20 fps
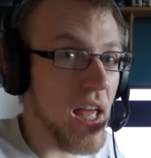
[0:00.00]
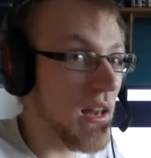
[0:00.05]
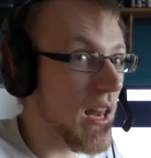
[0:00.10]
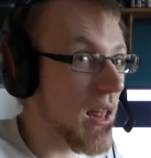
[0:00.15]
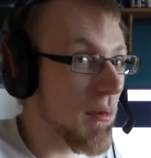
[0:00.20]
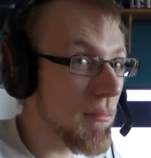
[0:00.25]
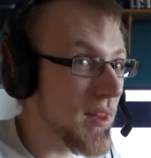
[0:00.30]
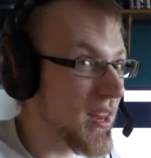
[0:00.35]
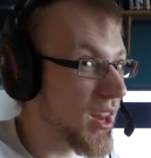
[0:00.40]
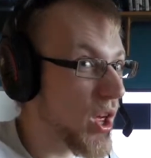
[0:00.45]

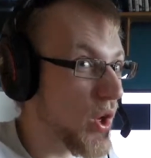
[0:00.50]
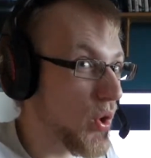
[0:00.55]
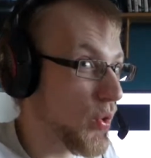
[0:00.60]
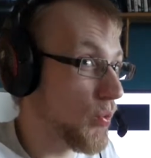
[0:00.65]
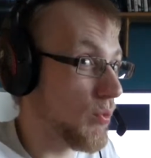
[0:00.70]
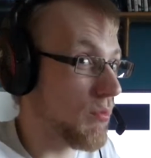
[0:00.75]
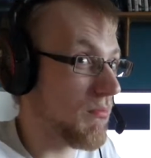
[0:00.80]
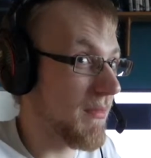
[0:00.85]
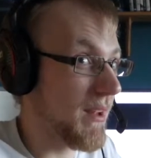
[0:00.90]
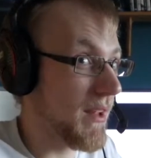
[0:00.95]
Let me
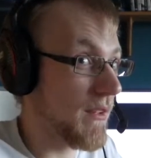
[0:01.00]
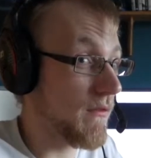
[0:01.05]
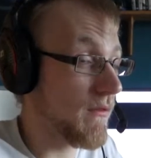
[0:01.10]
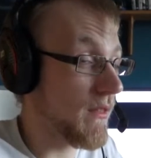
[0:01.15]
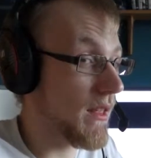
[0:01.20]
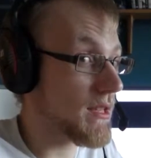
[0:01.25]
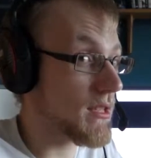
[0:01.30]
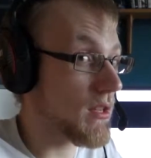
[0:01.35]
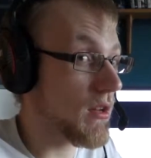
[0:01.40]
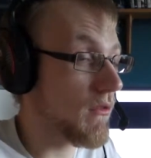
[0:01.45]
know
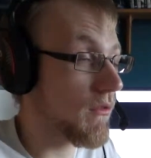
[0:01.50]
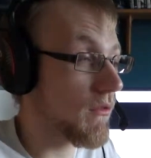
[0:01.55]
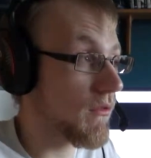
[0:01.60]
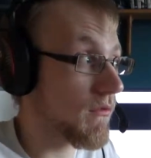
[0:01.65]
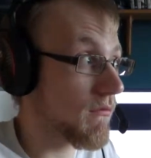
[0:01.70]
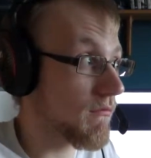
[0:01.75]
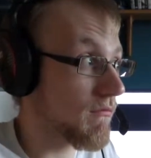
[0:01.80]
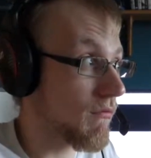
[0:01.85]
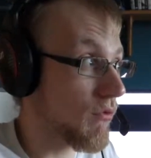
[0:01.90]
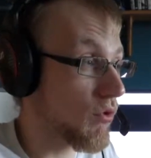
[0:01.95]
if there's another
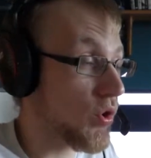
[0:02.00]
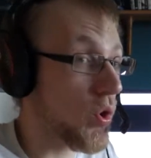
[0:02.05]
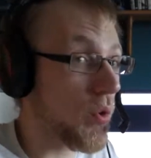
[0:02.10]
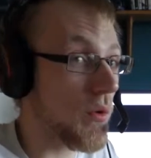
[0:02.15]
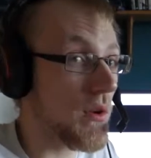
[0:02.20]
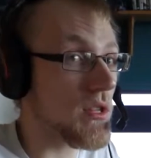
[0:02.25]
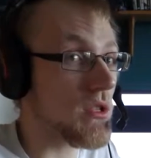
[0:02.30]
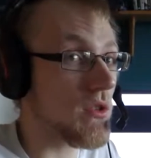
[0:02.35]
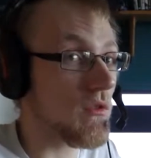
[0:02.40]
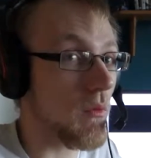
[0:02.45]

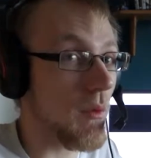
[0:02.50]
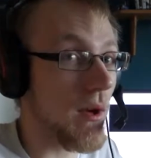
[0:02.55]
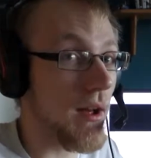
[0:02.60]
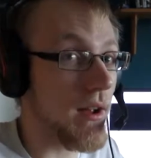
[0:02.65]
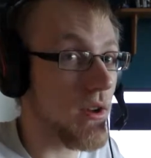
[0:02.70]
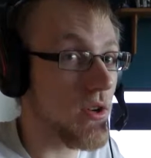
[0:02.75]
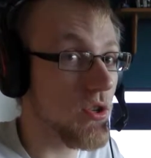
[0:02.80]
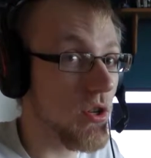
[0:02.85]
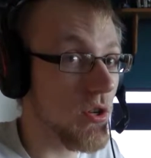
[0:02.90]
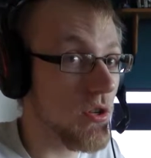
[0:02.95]
recording
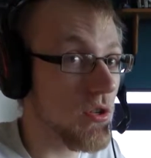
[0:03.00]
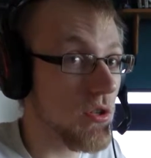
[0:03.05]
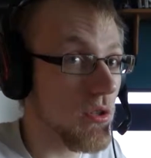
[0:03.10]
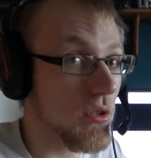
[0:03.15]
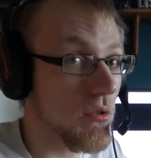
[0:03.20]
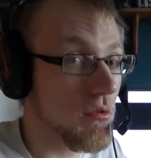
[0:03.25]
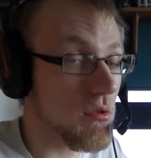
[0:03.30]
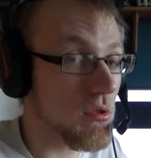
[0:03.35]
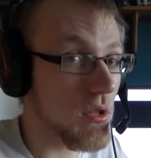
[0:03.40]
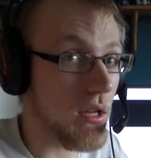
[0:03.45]
software I should
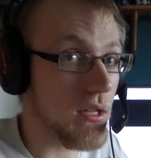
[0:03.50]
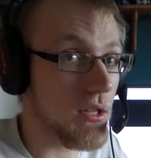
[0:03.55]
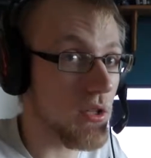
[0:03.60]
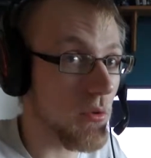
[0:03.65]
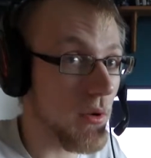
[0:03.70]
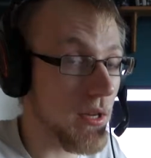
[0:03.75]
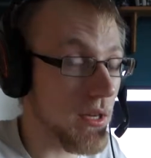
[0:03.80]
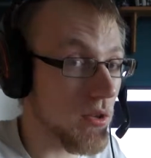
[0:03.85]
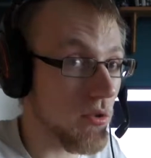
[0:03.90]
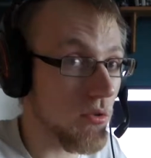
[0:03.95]
use, like
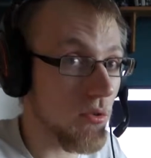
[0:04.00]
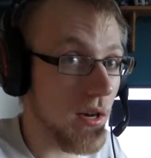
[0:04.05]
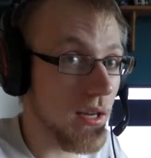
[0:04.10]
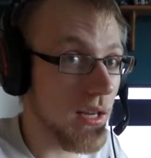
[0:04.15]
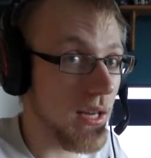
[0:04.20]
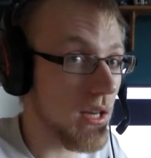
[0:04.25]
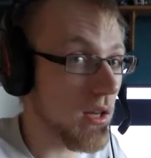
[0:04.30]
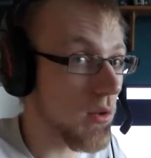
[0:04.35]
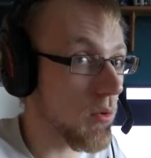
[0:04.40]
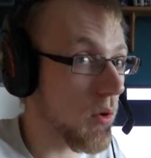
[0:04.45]
do I
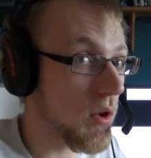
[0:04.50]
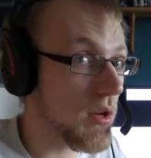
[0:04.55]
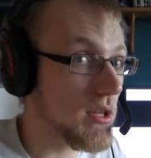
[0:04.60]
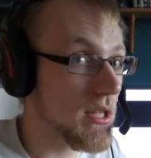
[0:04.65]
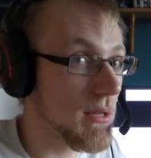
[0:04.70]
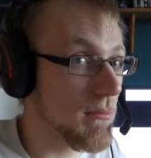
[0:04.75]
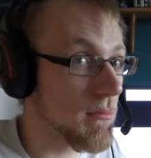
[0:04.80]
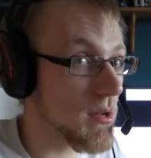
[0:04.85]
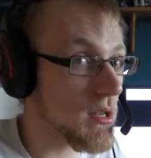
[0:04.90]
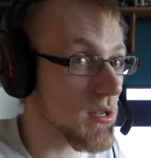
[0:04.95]
degrade any
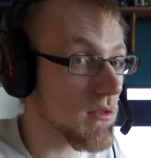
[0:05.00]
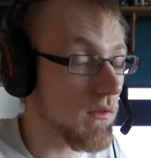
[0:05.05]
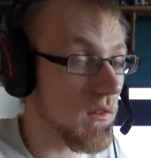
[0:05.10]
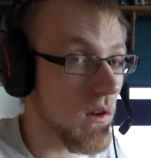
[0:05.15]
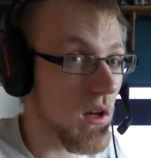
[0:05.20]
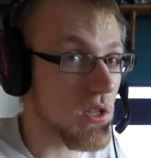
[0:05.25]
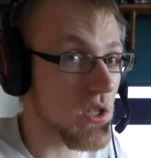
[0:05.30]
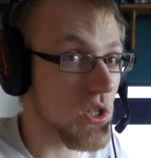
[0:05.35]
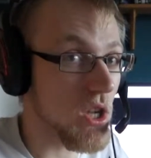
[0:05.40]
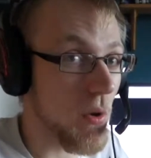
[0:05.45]
quality, but as
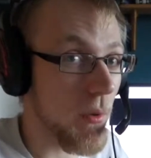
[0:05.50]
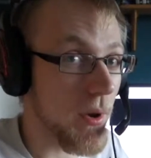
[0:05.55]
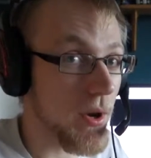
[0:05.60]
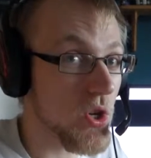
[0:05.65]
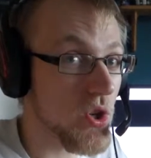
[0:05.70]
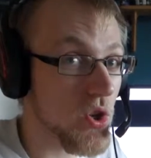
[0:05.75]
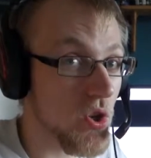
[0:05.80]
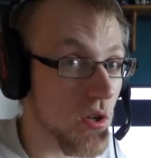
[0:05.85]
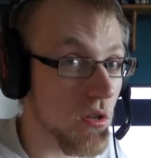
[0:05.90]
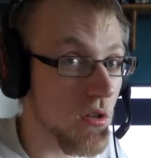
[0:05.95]
far as I know I
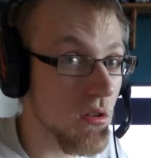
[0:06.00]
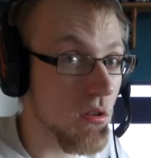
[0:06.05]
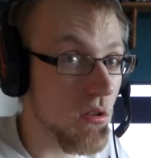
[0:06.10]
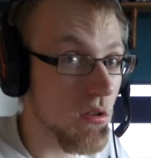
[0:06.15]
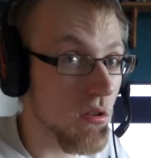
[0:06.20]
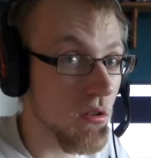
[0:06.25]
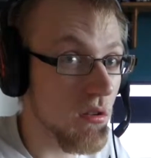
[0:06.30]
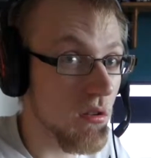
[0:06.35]
shouldn't.